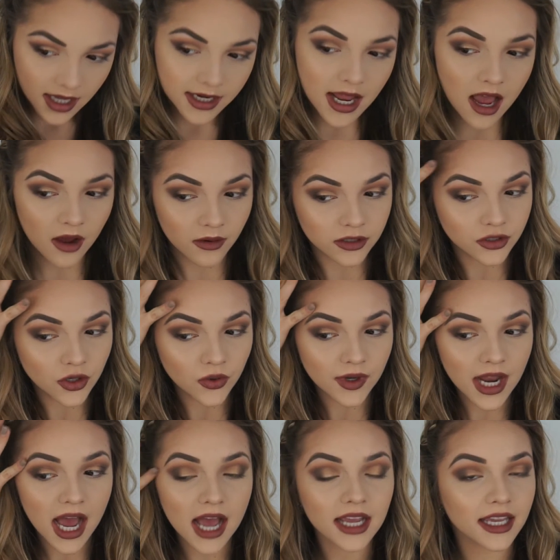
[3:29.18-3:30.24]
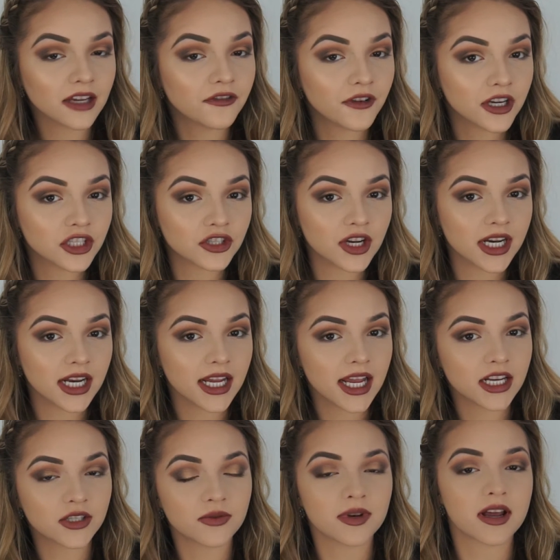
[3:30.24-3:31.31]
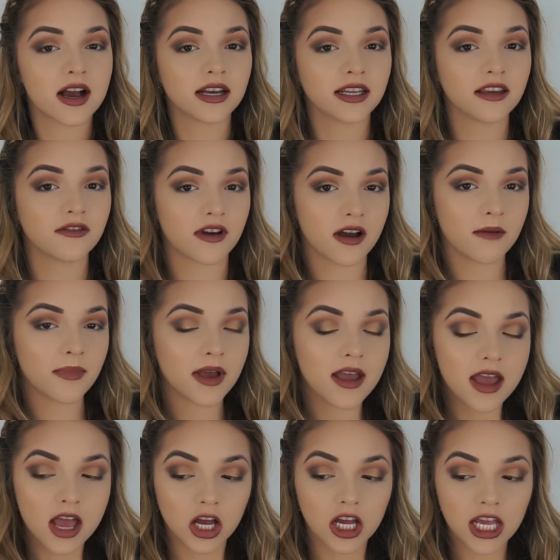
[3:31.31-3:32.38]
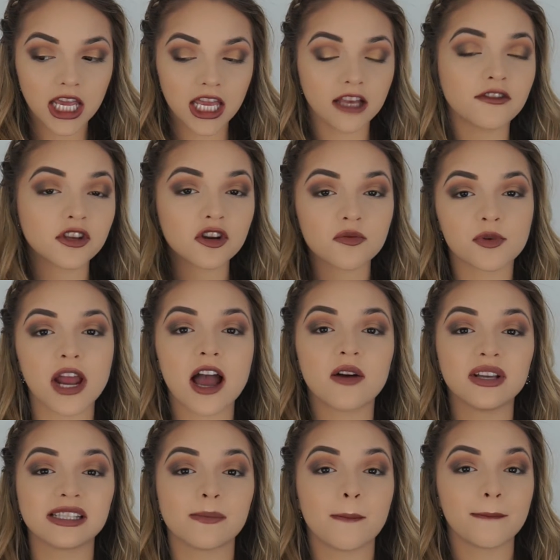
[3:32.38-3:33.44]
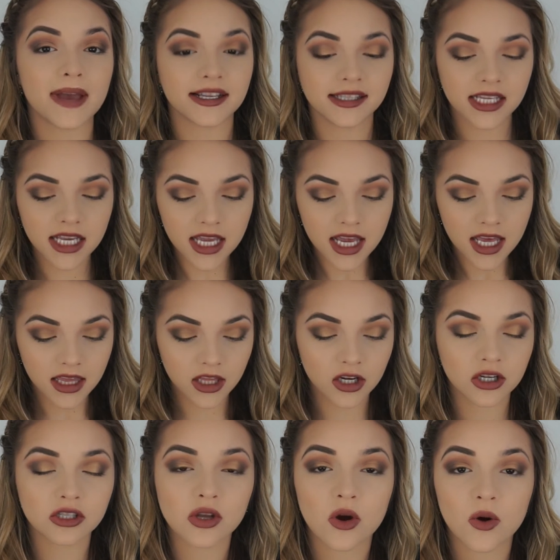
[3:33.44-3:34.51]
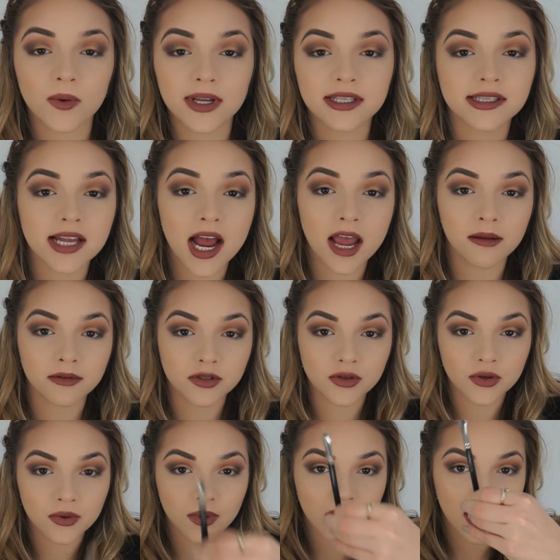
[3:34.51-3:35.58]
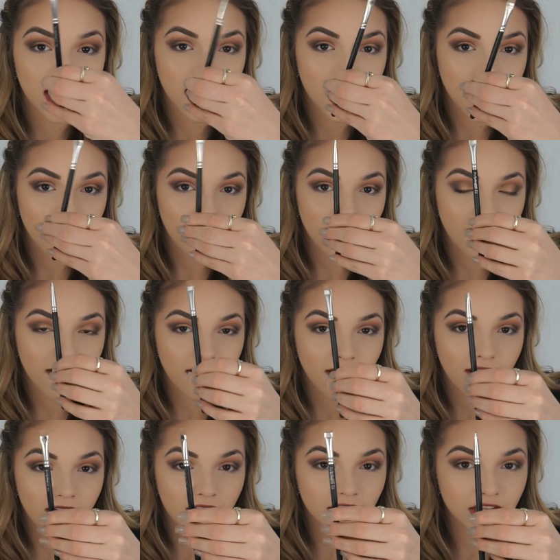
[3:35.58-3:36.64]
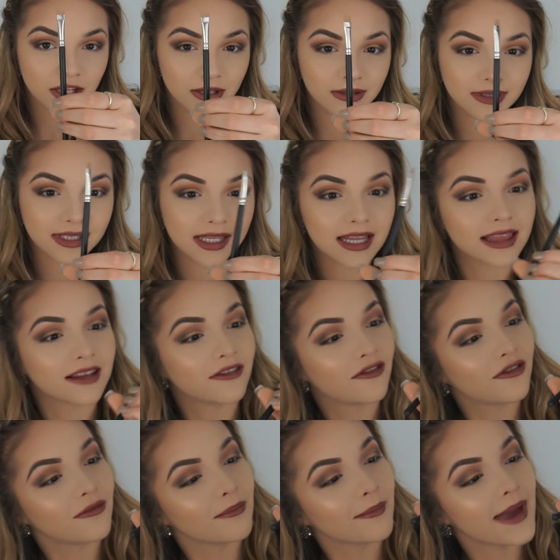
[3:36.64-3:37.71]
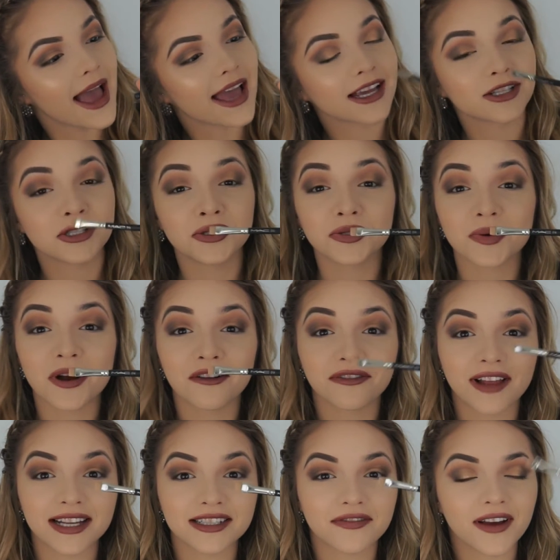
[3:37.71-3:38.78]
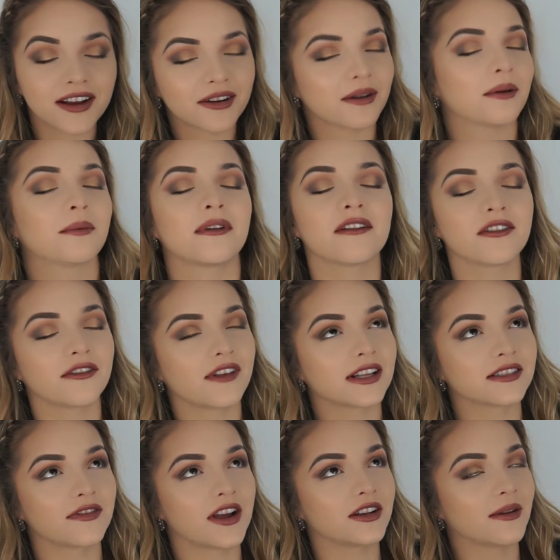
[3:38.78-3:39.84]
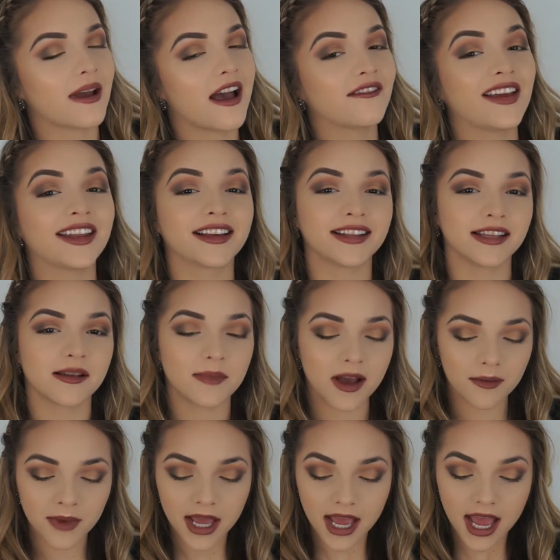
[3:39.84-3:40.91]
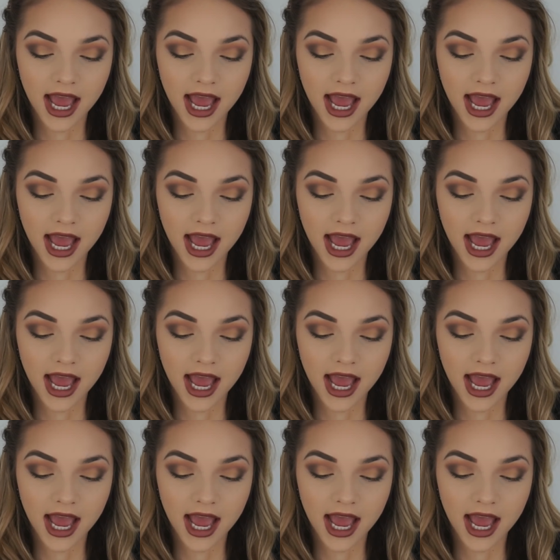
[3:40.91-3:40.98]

Now, do not get frustrated and do not give up. If your brow is messy, there is always time to use the MAC 212 flat definer or whatever flat definer you have and clean them up.